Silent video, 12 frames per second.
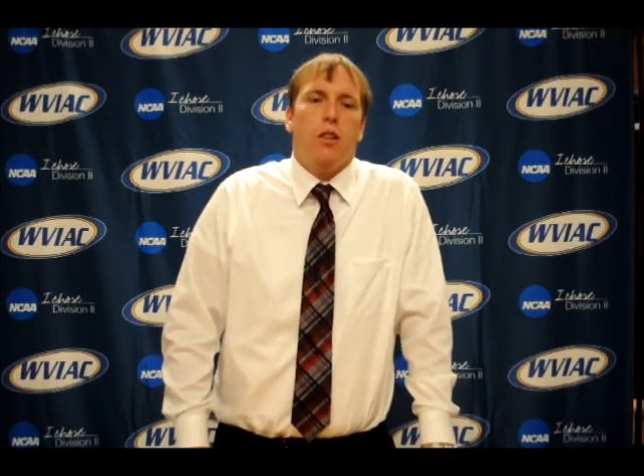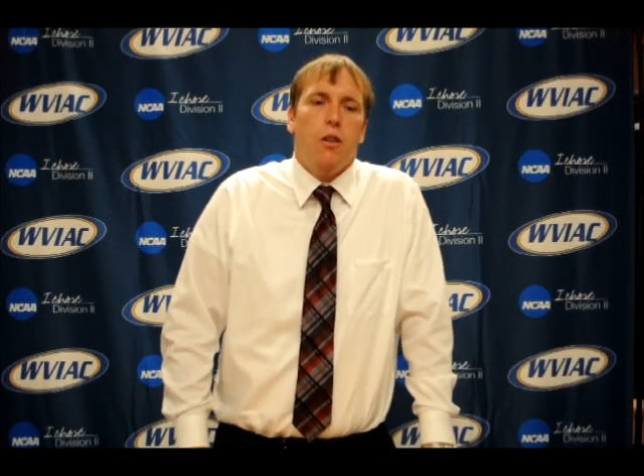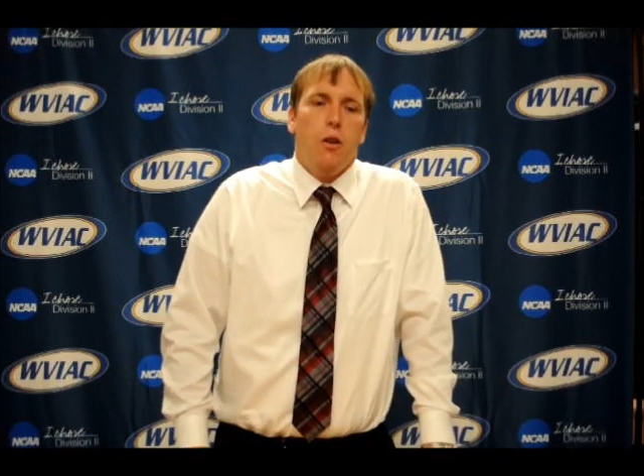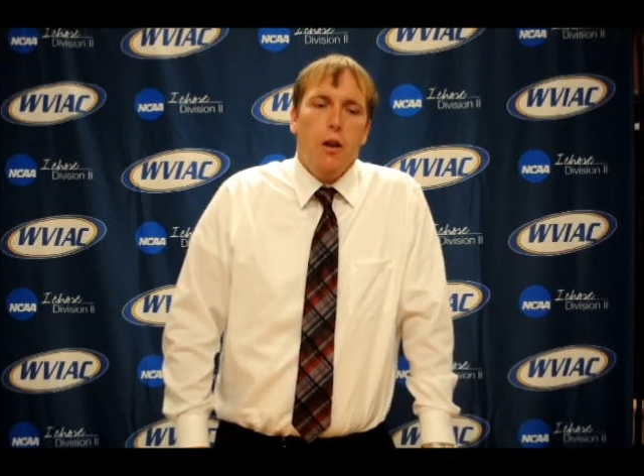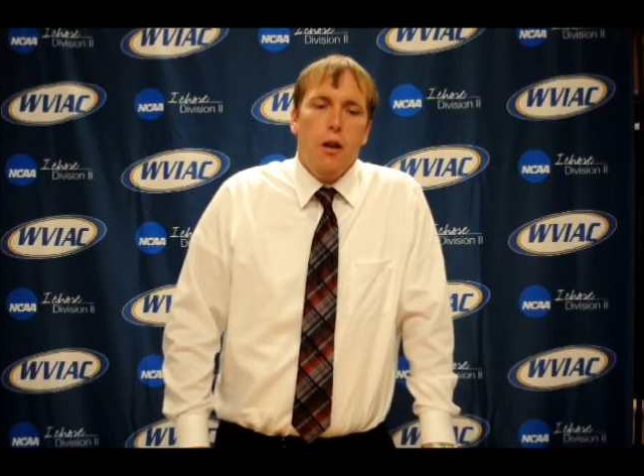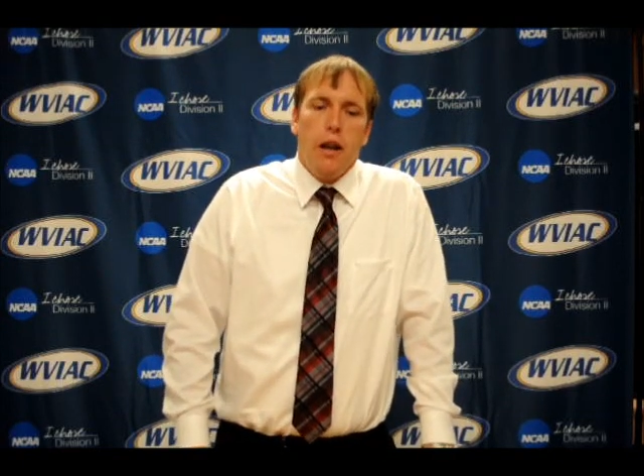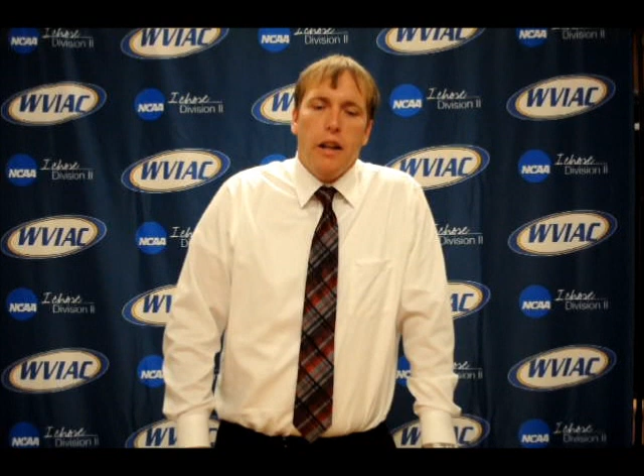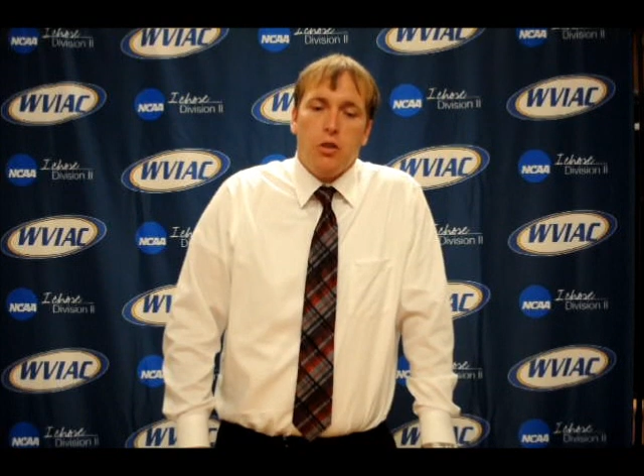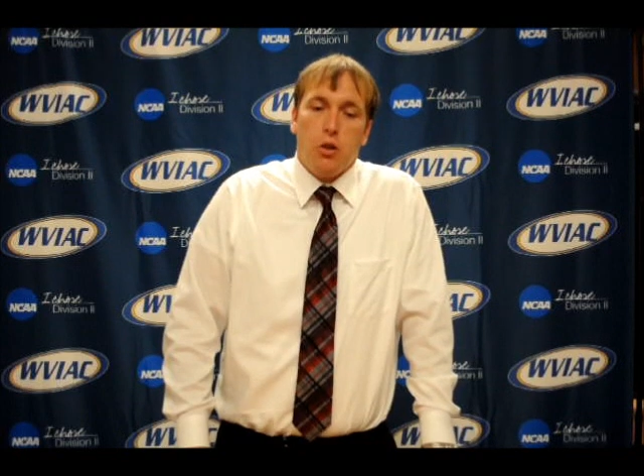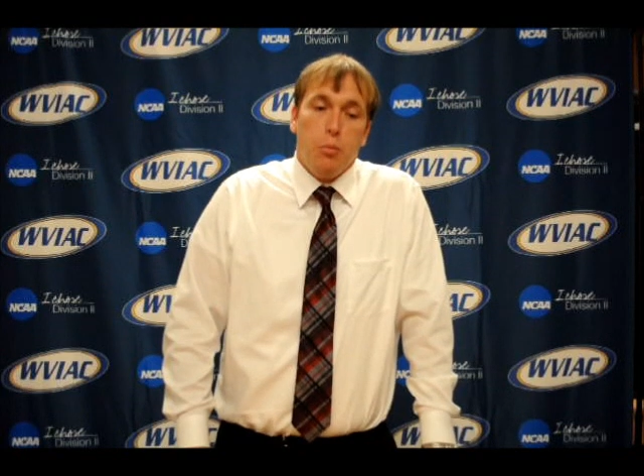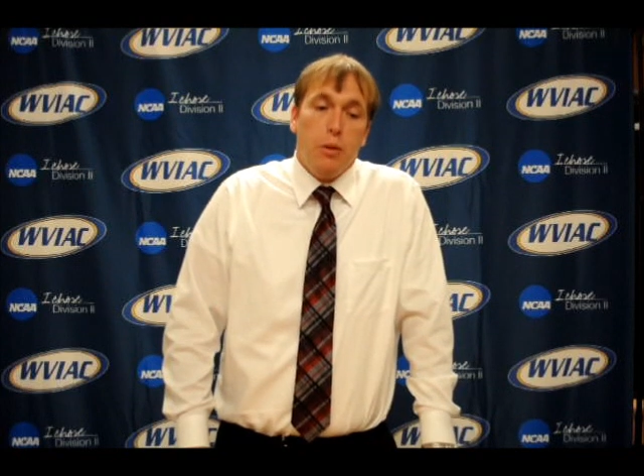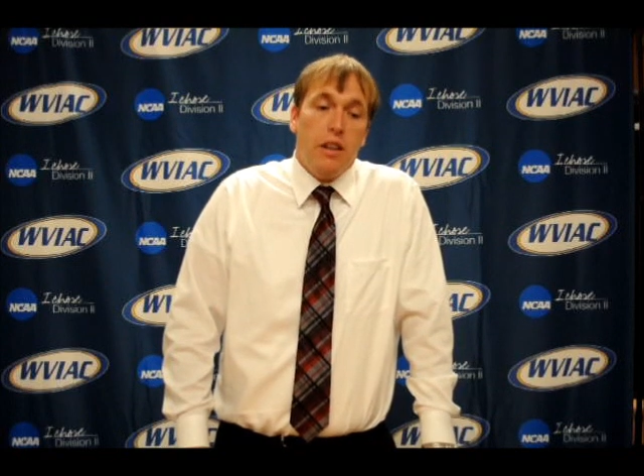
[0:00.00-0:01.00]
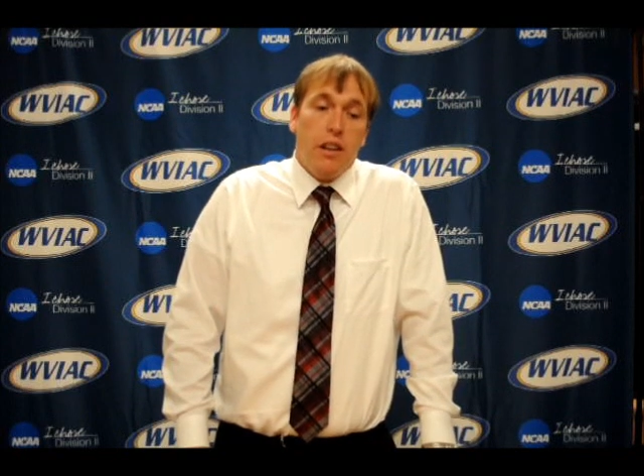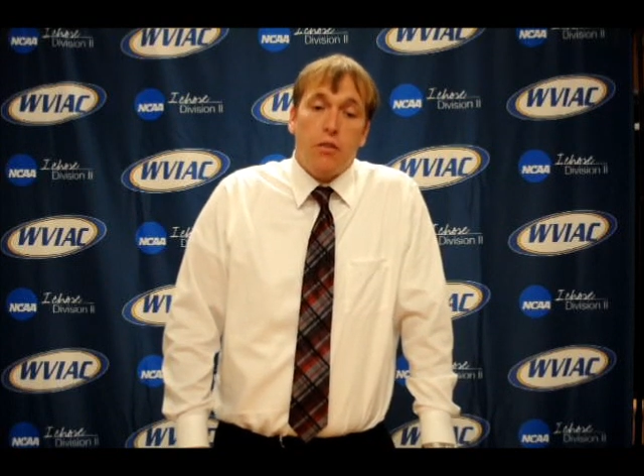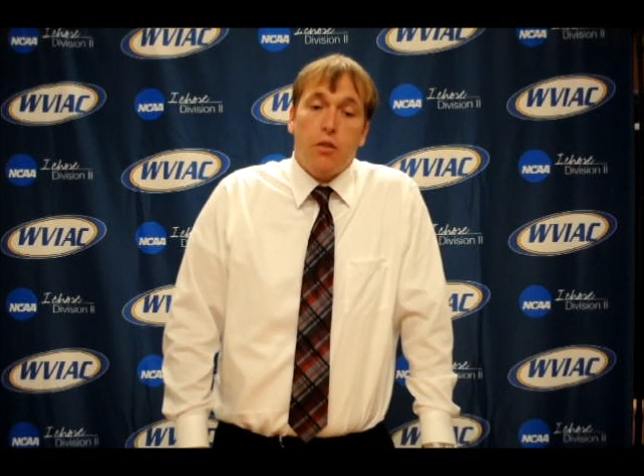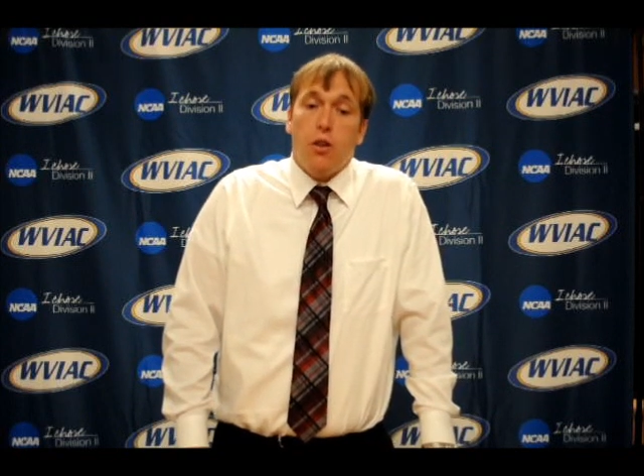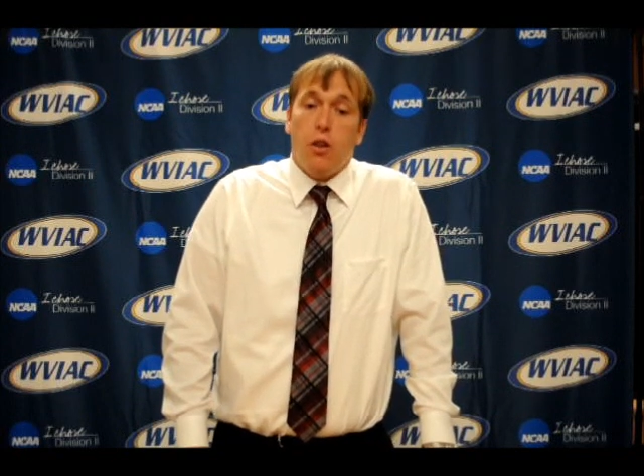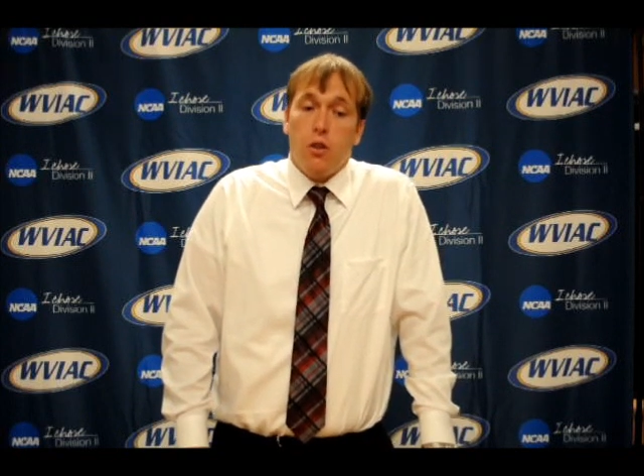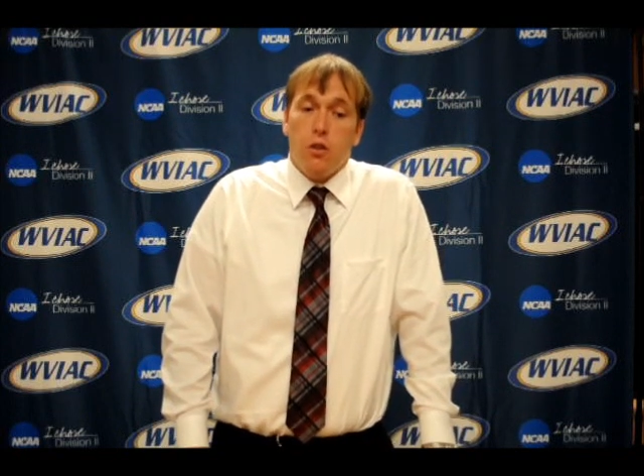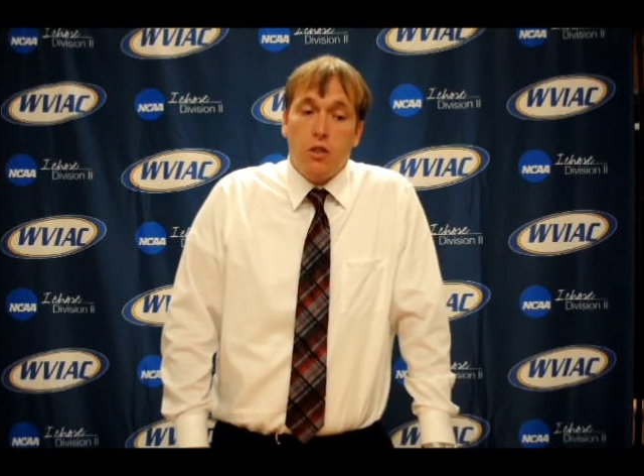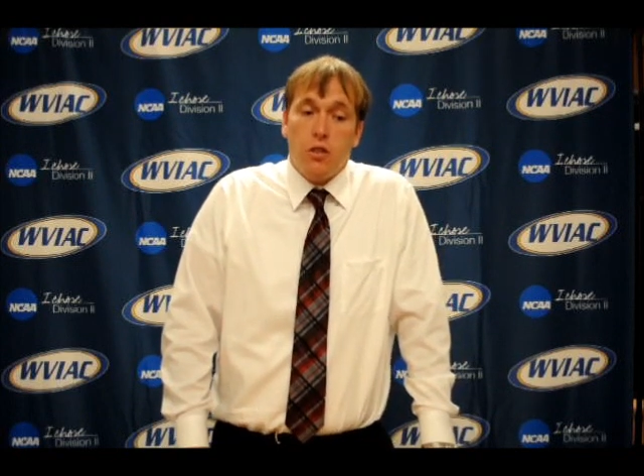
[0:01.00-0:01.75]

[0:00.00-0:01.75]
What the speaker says: So it's going to be difficult